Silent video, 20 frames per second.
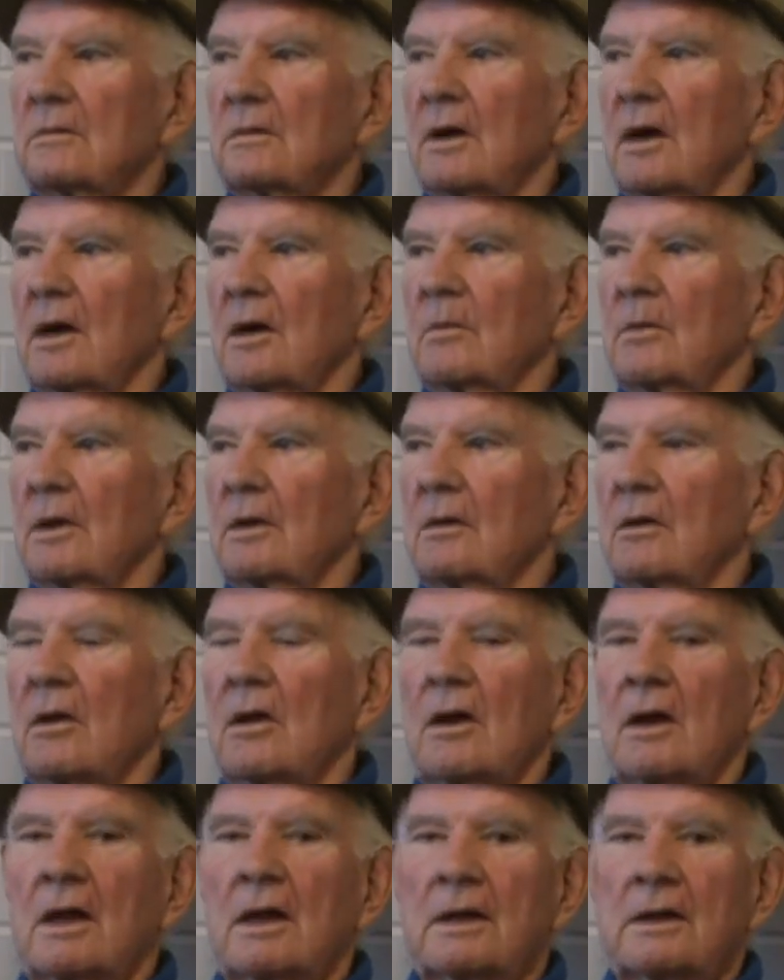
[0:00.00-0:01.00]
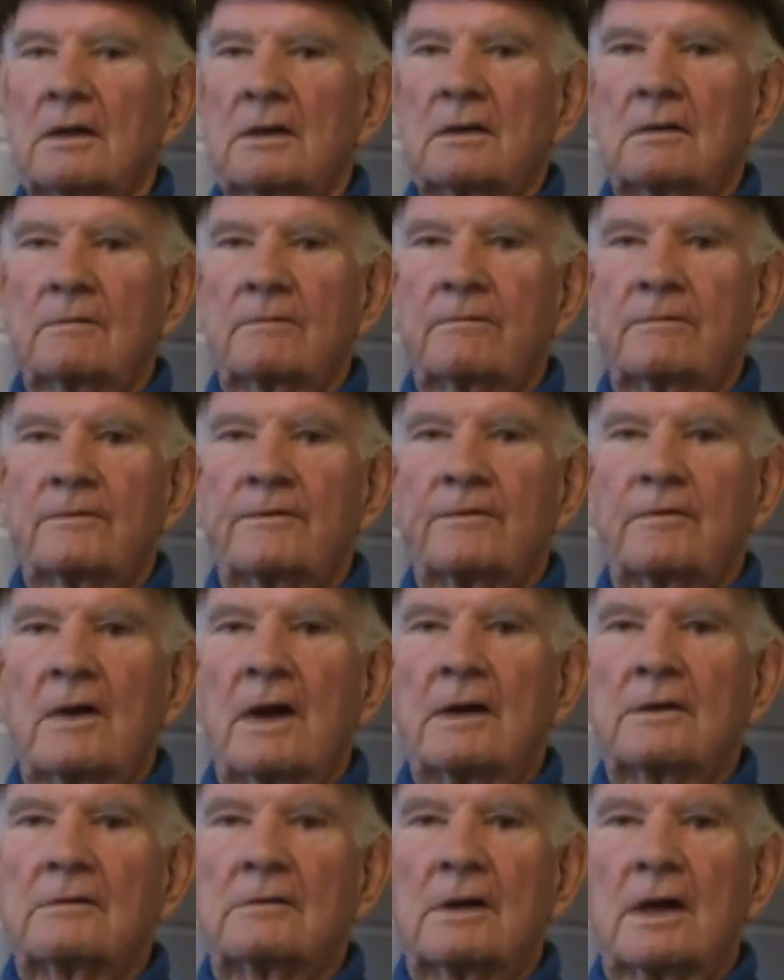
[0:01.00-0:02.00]
Army law to
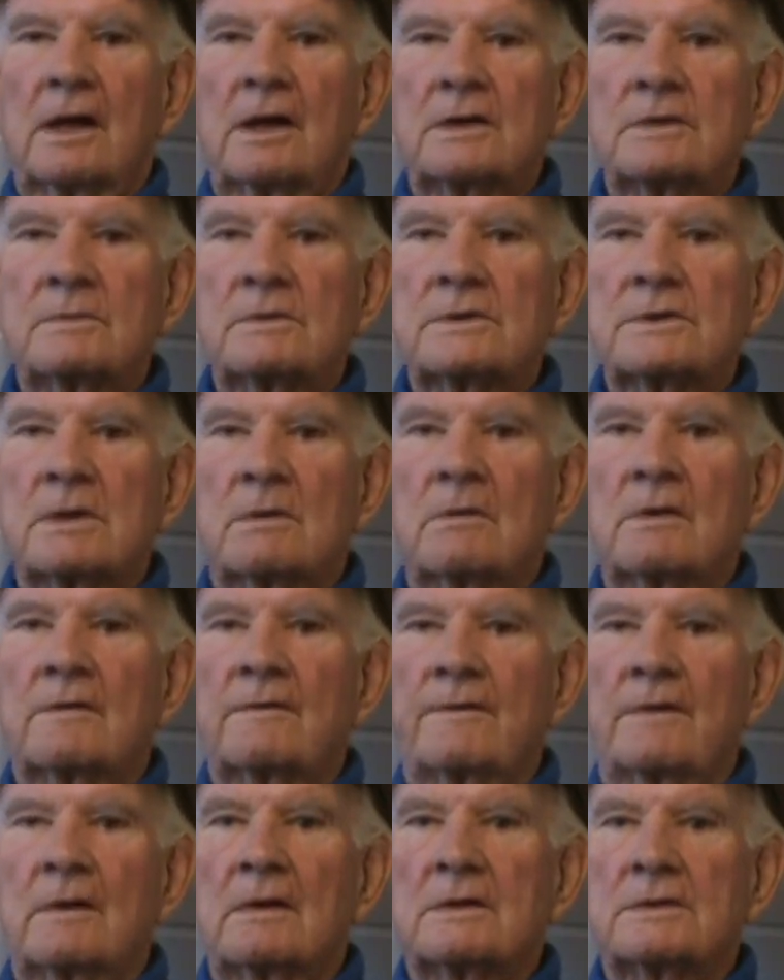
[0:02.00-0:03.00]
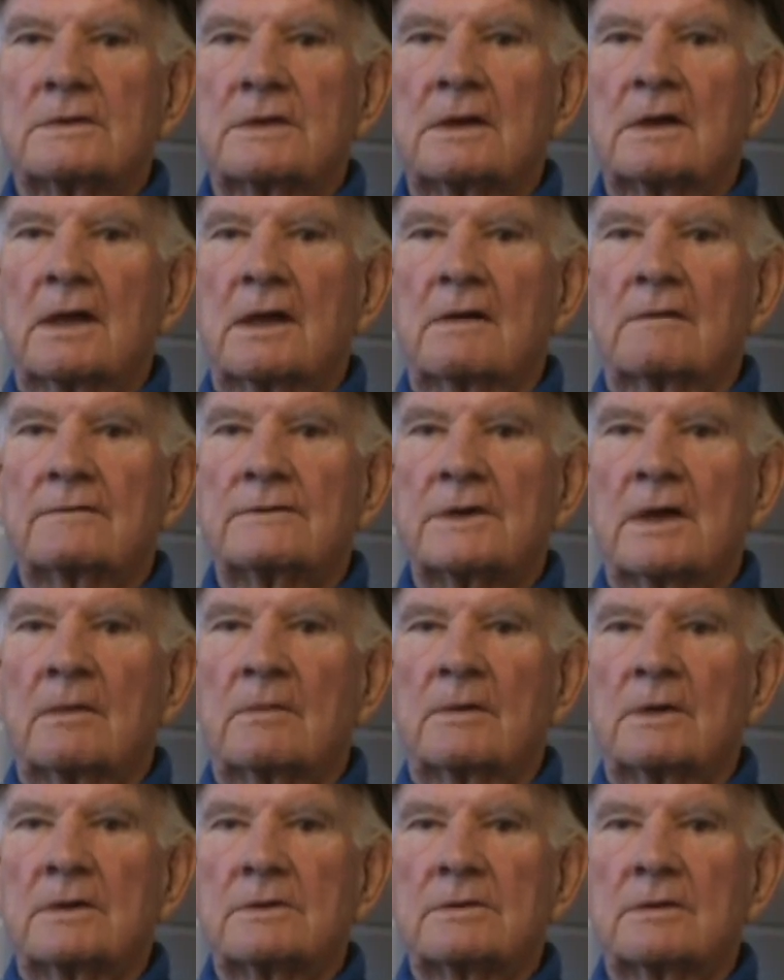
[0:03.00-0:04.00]
fraternize, but some of the fellows did have
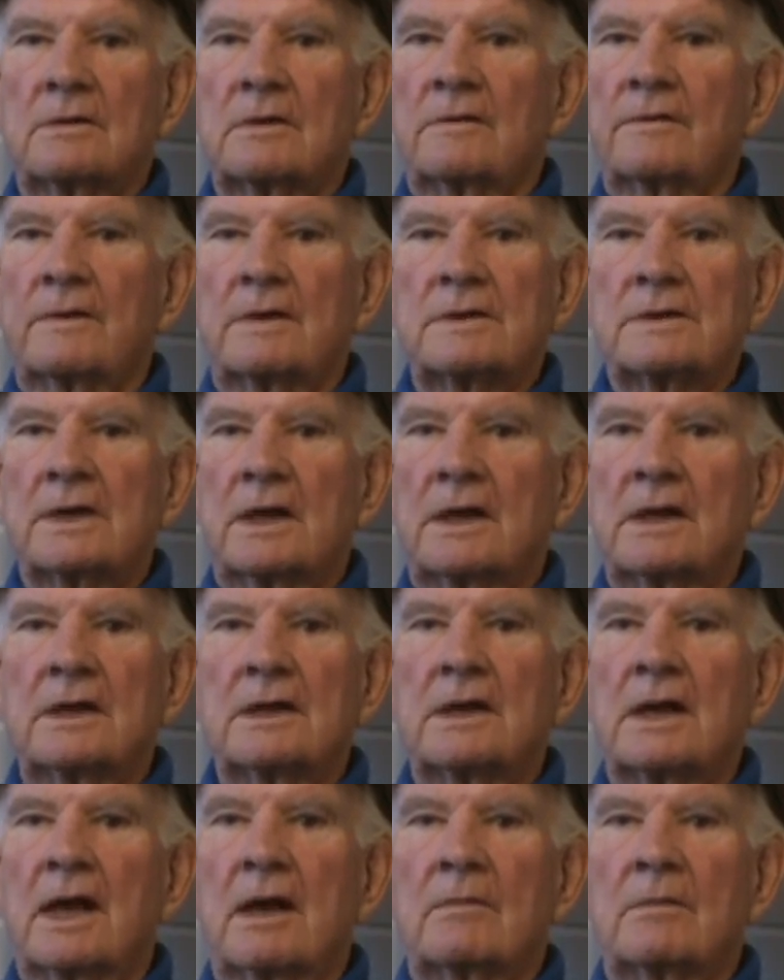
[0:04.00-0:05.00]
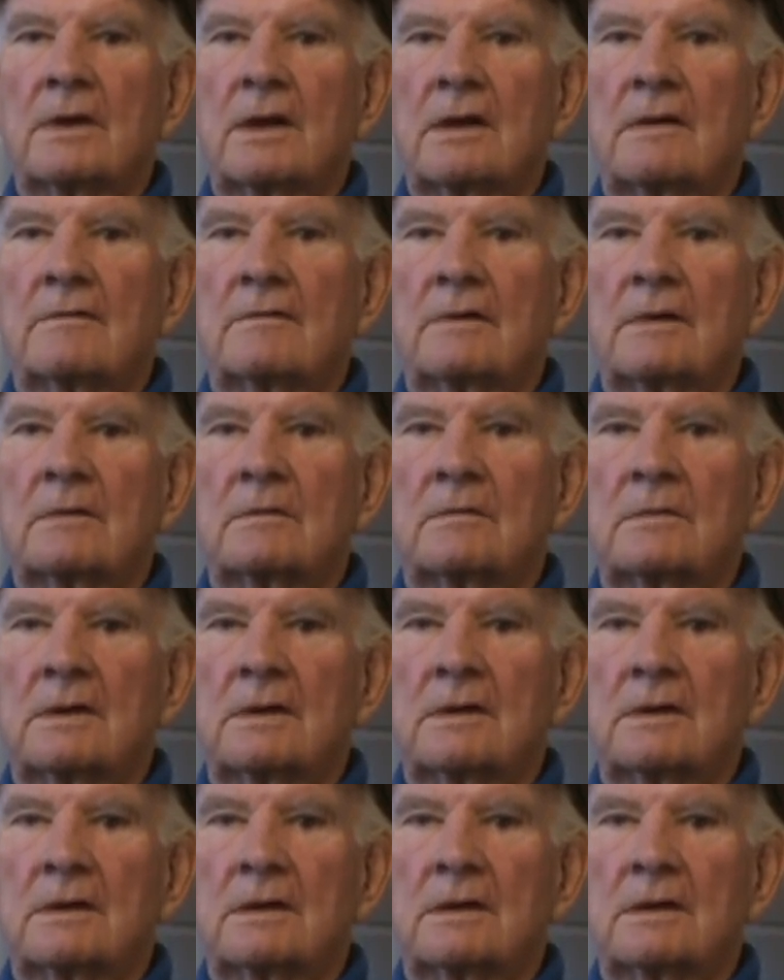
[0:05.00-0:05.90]
Japanese girlfriends. I didn't happen to have one, but.